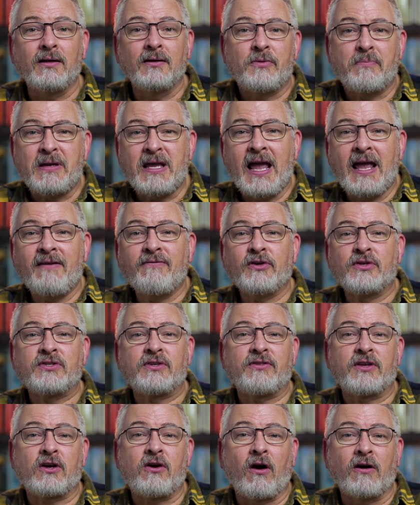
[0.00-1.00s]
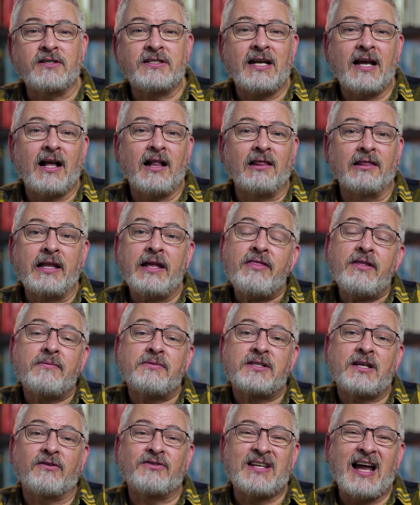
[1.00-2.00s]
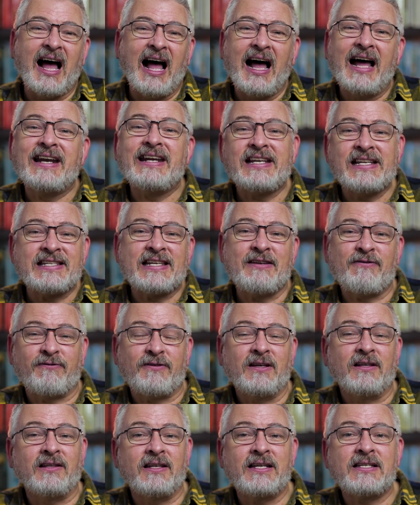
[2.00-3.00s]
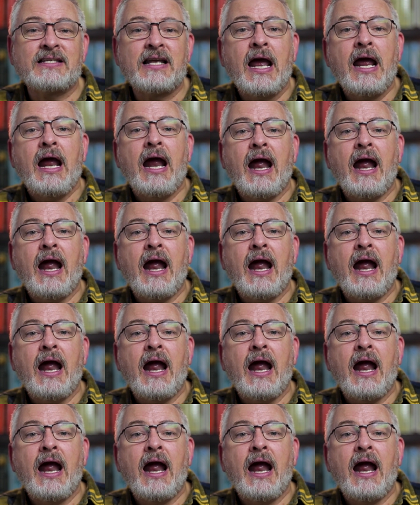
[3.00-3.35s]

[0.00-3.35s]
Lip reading: The behaviors of the cartel lend themselves to uneasy feelings,